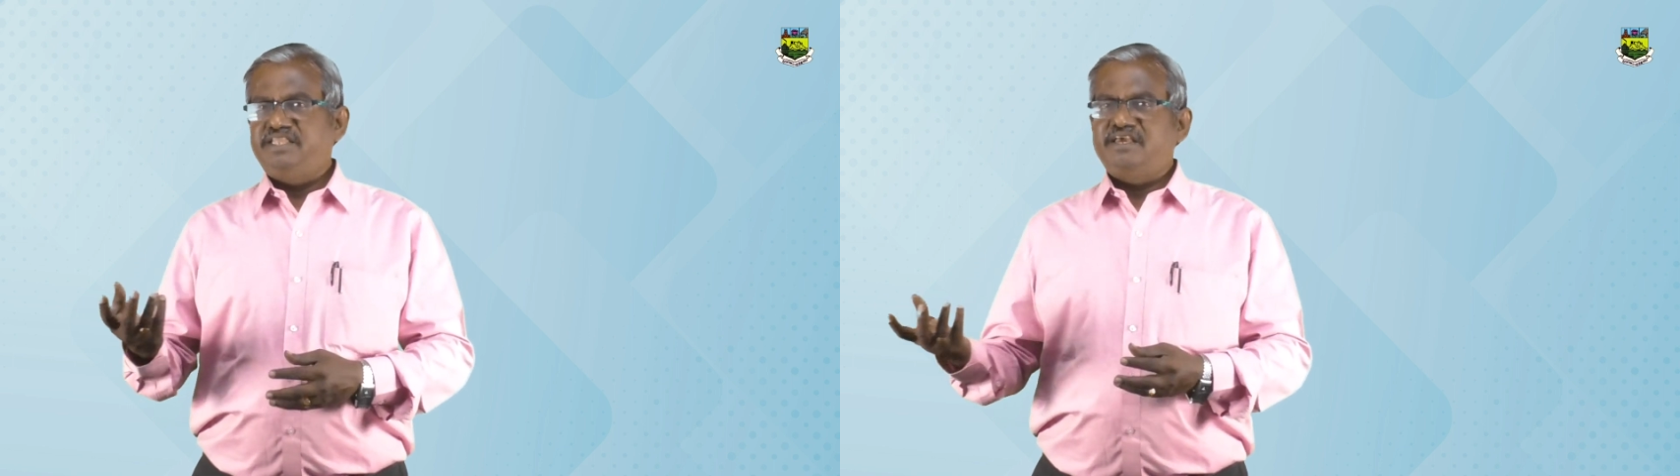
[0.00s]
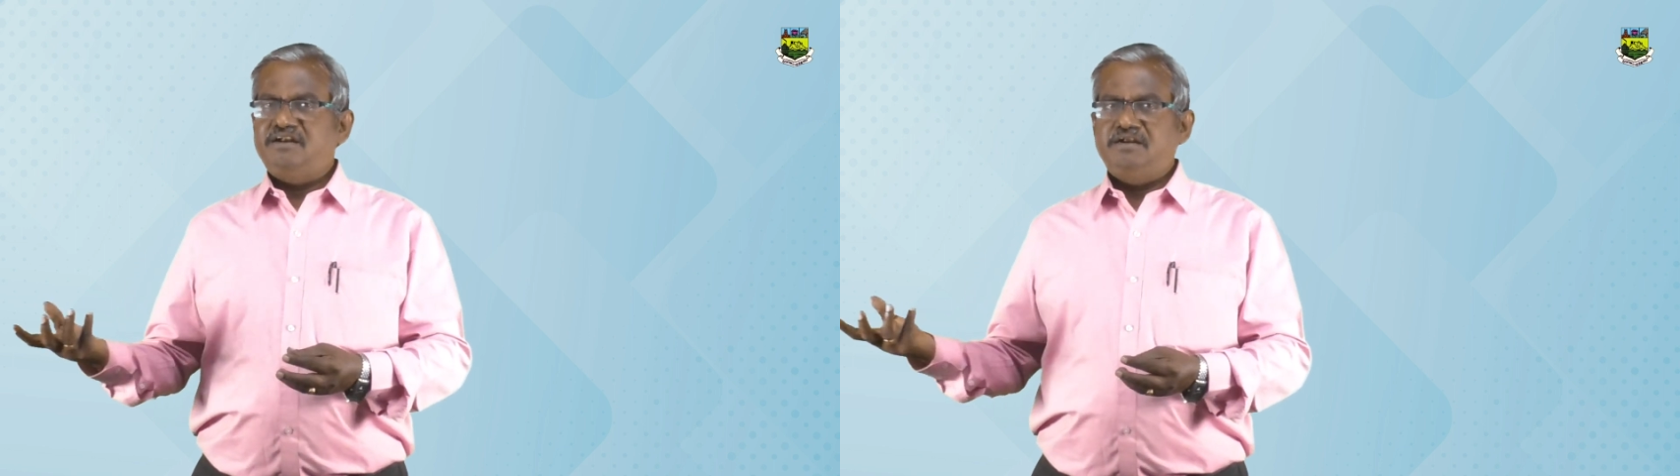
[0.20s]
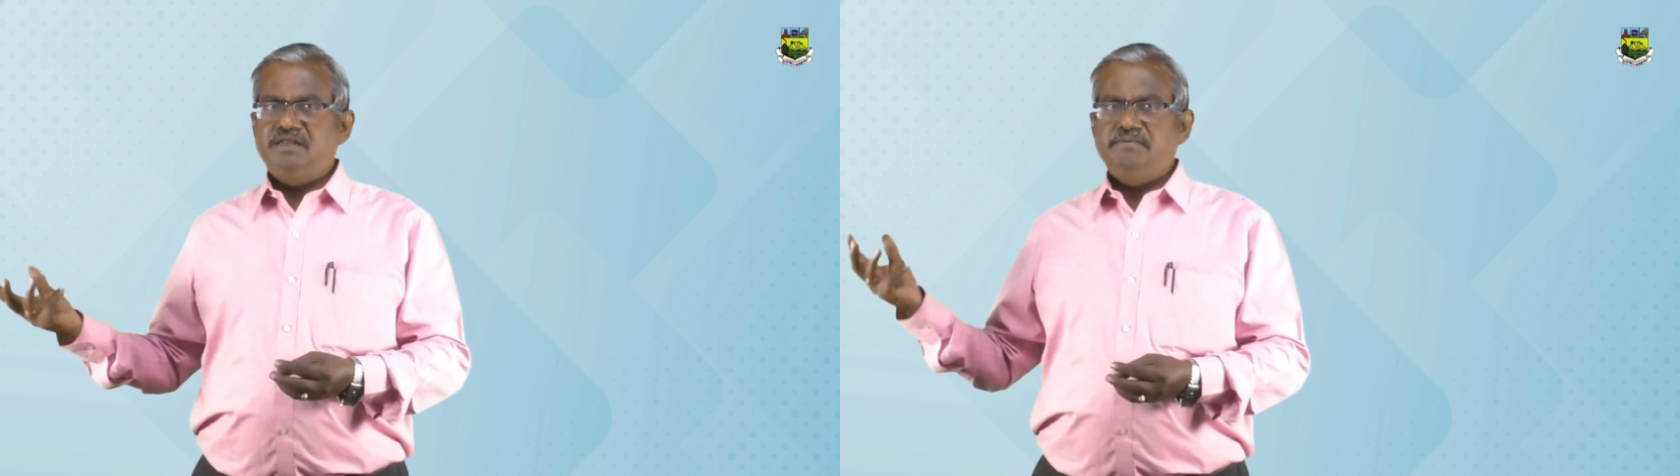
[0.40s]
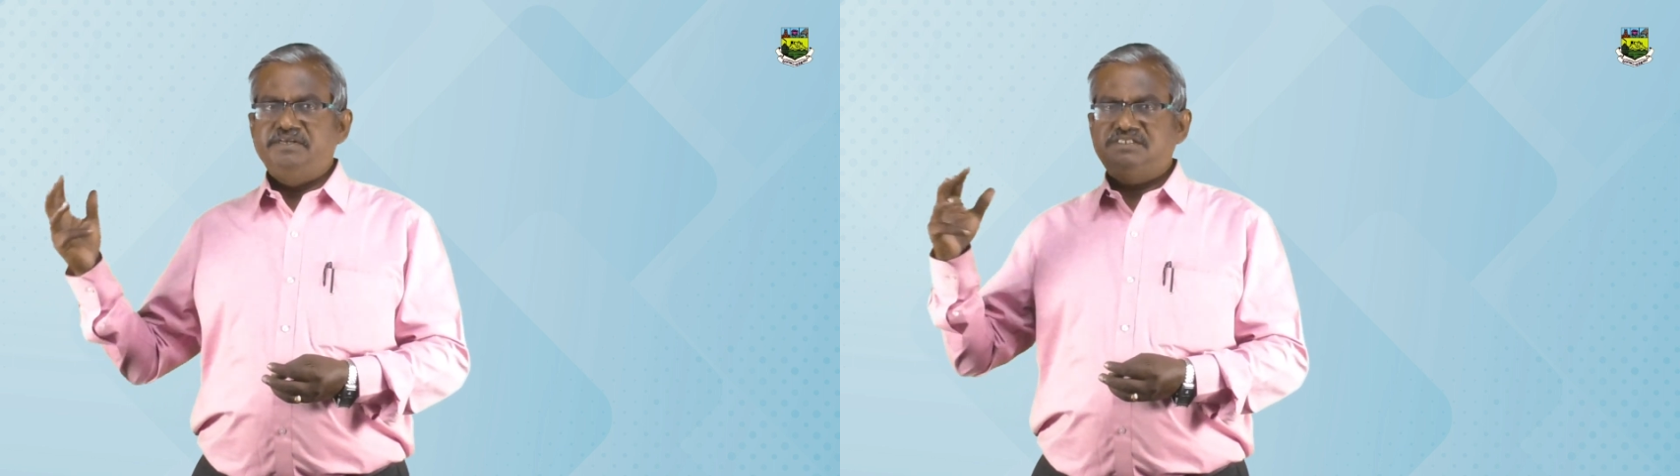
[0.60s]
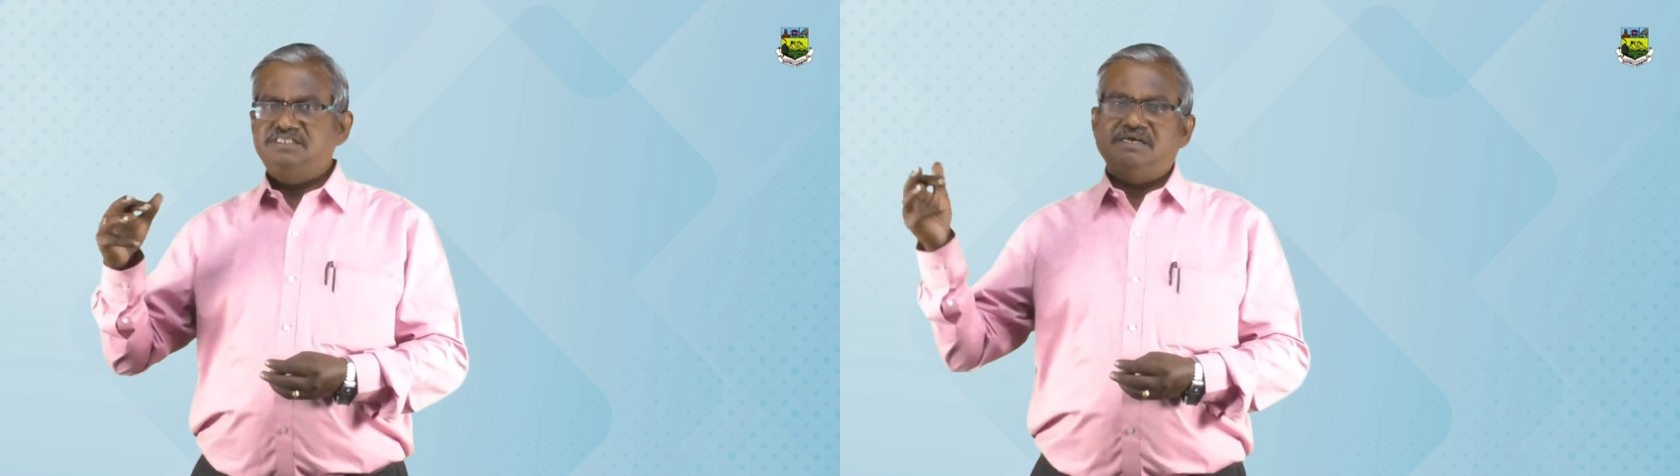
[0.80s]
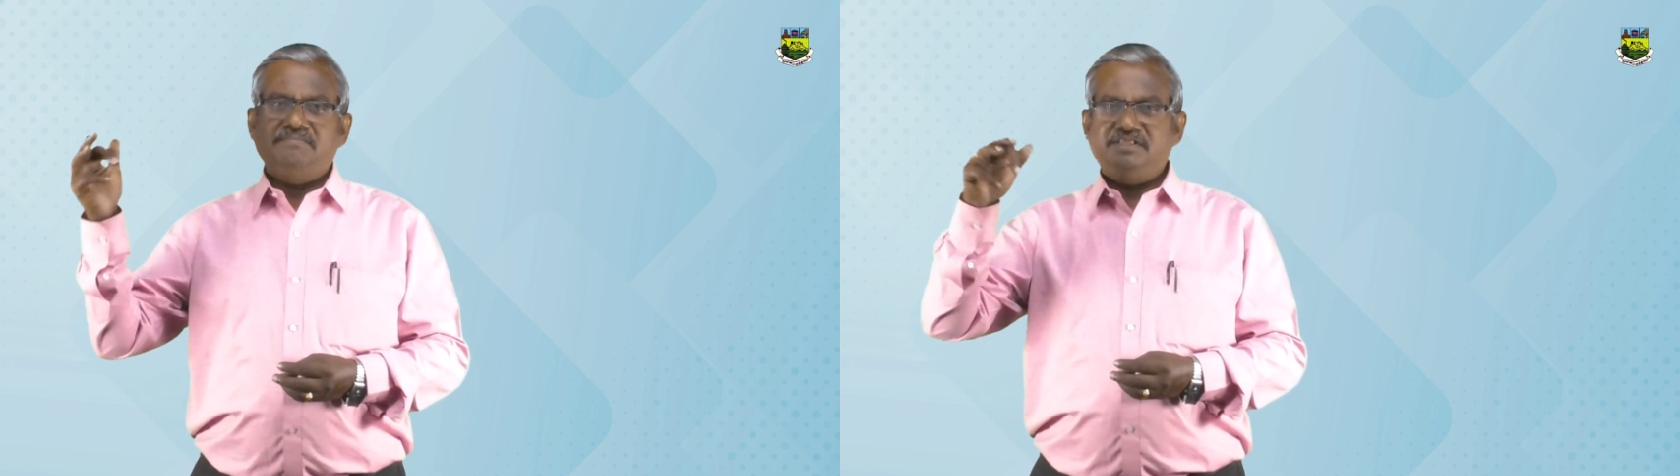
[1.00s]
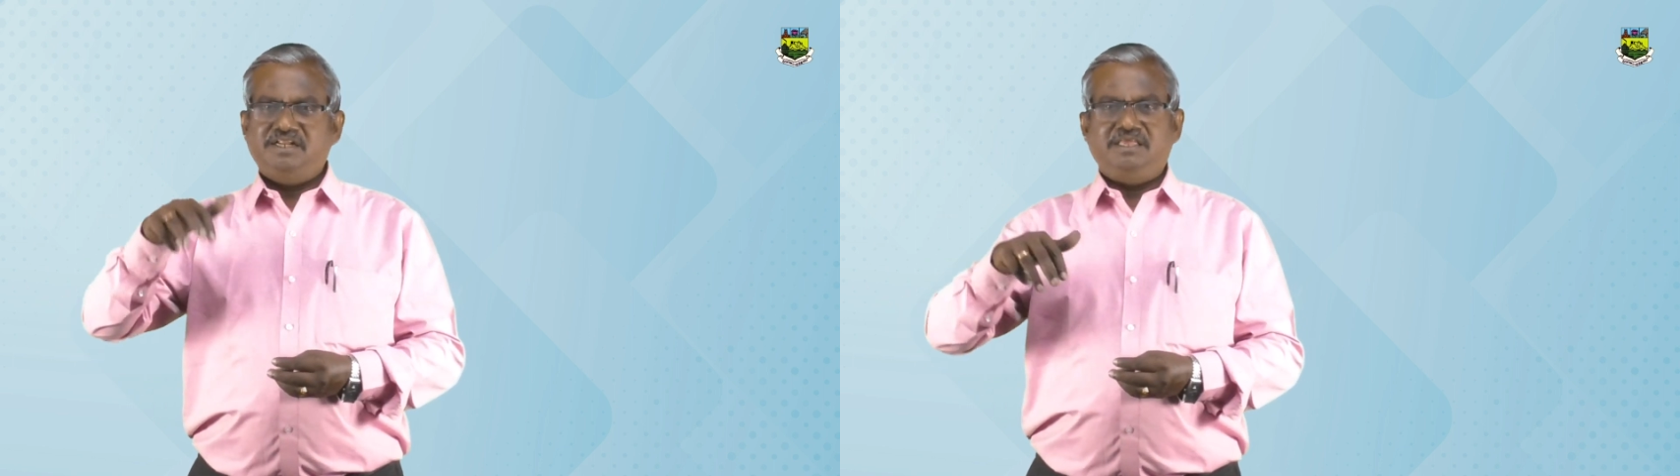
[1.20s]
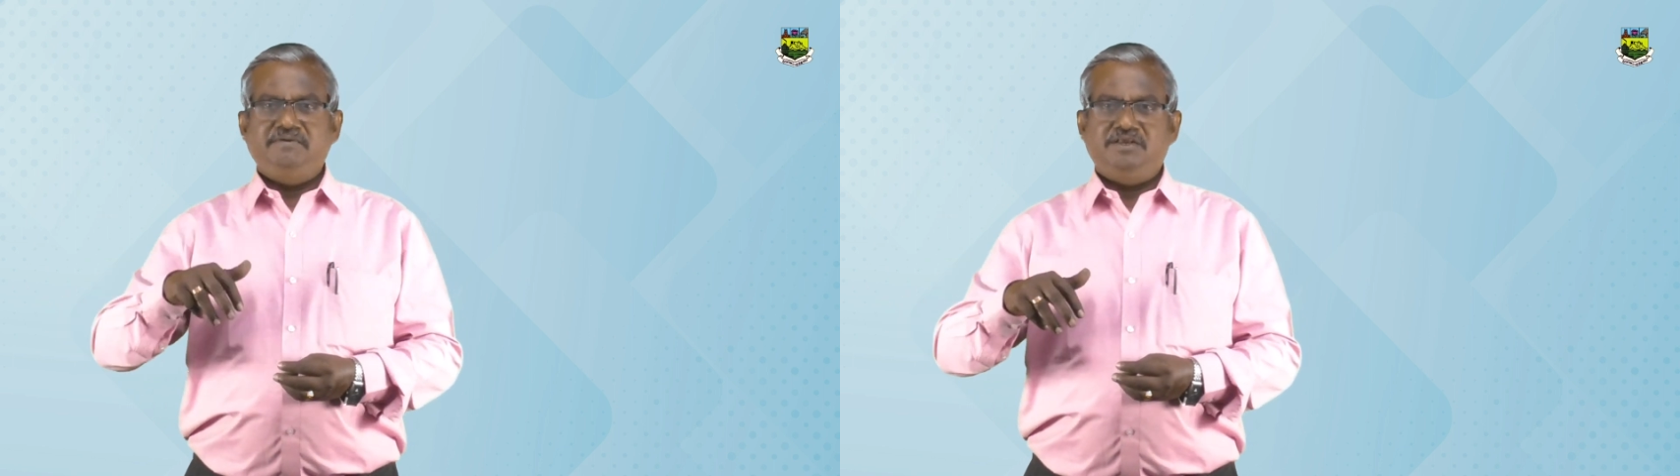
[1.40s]
they cannot mix some
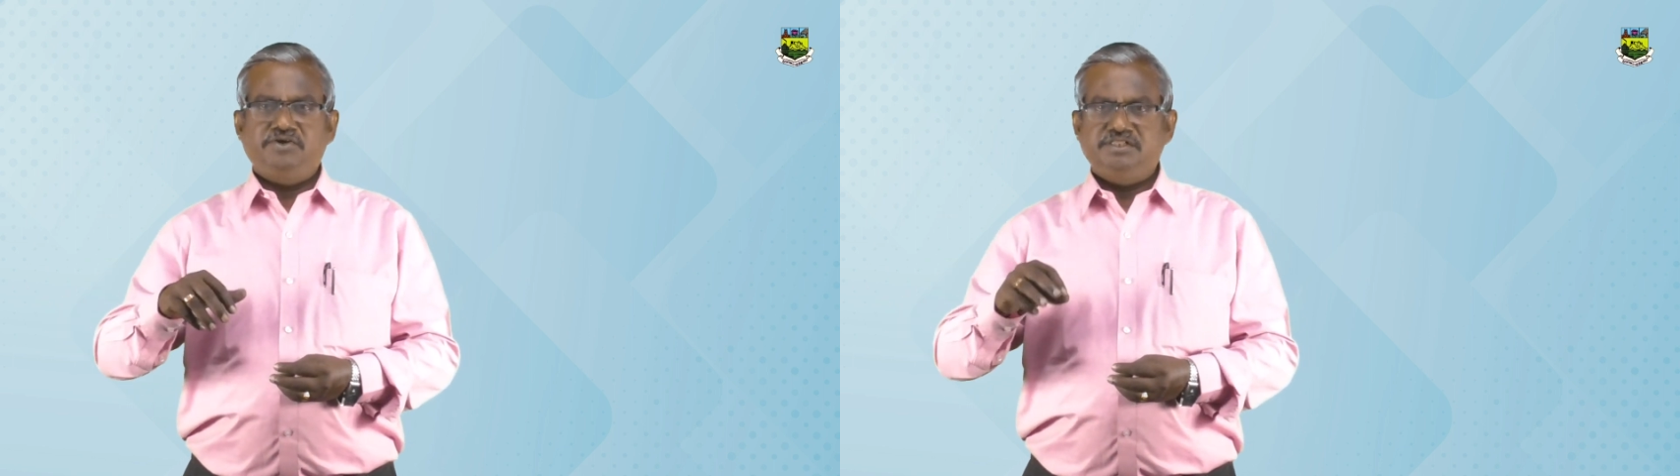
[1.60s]
other chemical.